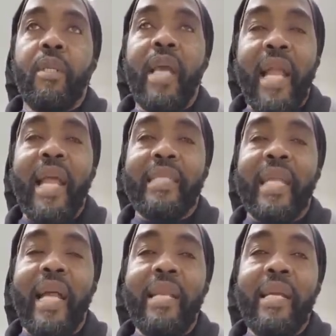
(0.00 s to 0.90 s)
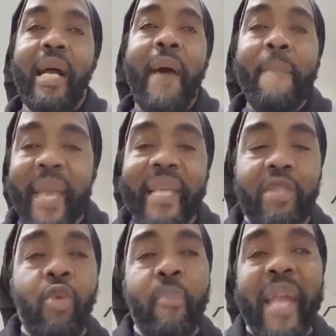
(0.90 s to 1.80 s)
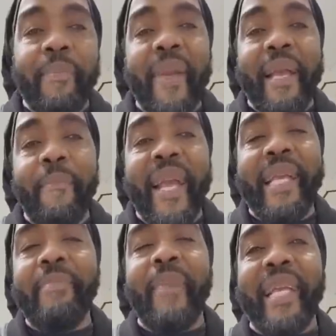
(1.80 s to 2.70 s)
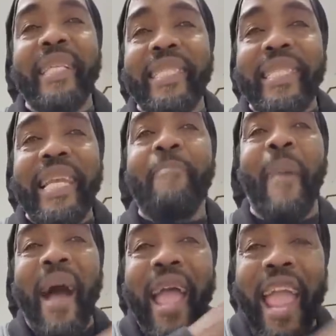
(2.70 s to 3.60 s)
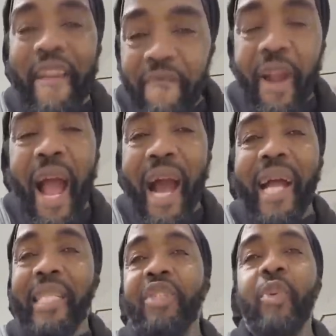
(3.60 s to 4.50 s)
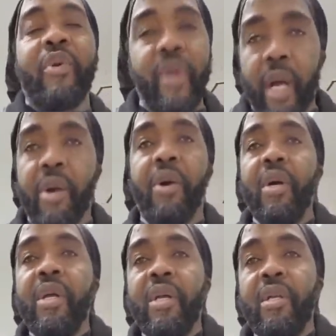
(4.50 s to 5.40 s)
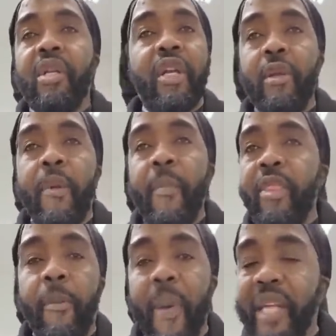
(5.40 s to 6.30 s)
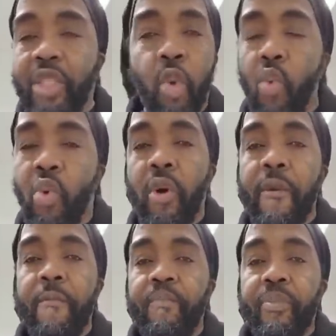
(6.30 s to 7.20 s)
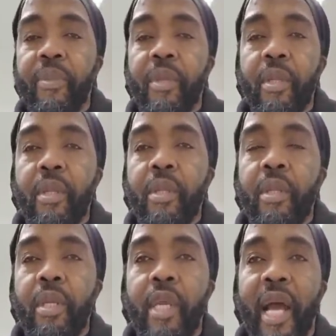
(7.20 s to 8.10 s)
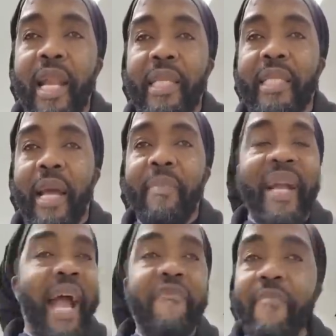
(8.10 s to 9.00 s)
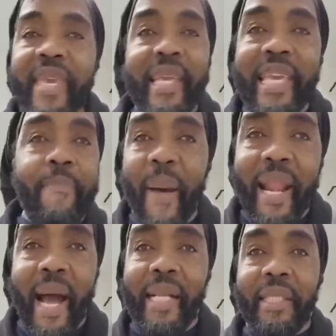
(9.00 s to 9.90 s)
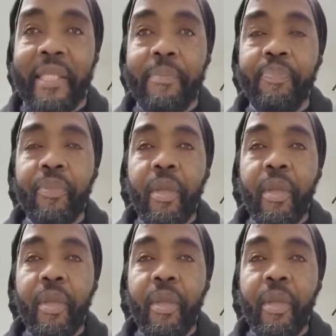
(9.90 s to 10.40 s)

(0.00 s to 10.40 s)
You understand? And make it stick pan every artist we could have go. Not pan two. You understand? Because me keep a dance.